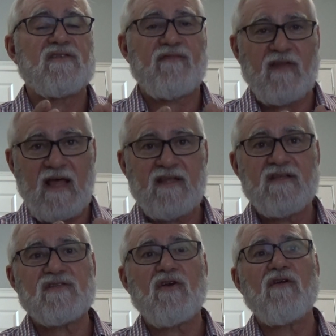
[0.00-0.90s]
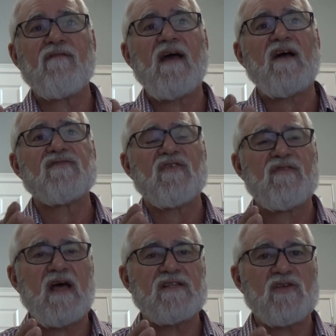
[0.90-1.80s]
flatten this curve out so
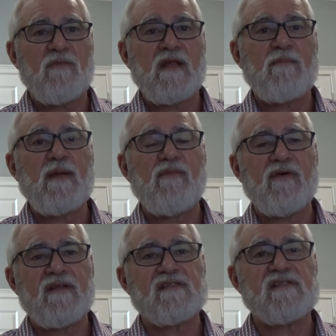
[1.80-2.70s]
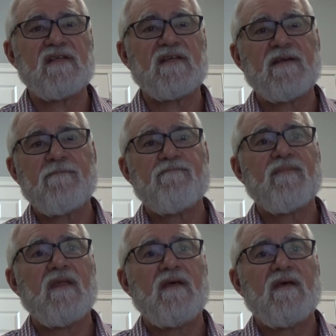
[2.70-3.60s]
not so many people get sick.
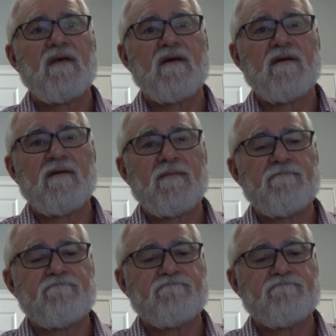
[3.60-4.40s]
But